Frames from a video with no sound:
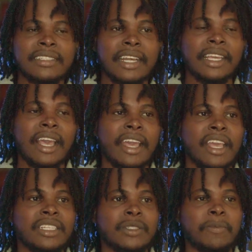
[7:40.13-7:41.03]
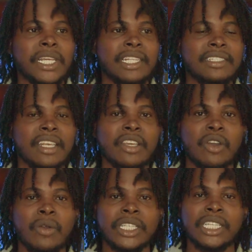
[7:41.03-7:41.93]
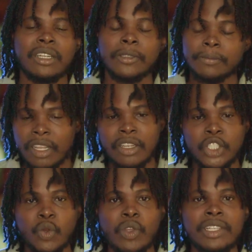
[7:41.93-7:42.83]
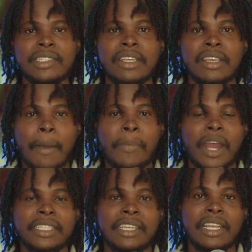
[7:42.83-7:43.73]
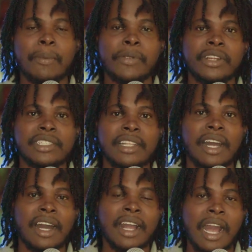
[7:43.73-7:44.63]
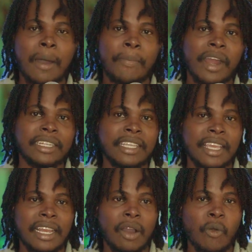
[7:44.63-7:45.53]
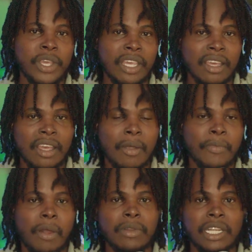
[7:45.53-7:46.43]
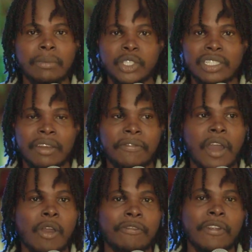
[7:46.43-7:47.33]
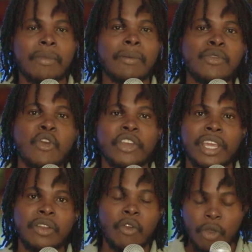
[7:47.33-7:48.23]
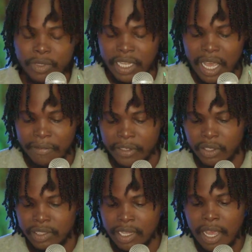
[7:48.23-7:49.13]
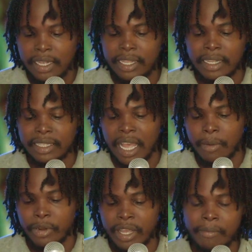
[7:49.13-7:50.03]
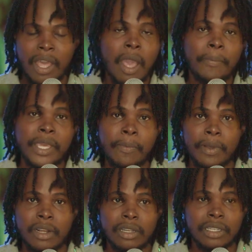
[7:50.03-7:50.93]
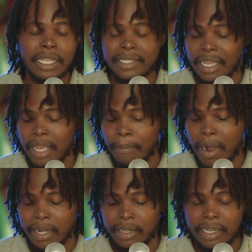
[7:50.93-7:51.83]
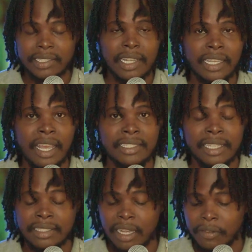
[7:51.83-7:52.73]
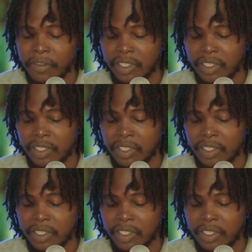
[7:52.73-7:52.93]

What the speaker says: song here explains, say, yo, watch you know. Not true, you see, a particular person act a particular way. Probably them just a fall from a broken home, so you have to just take time with them. People, that song is bad. That song is a song for the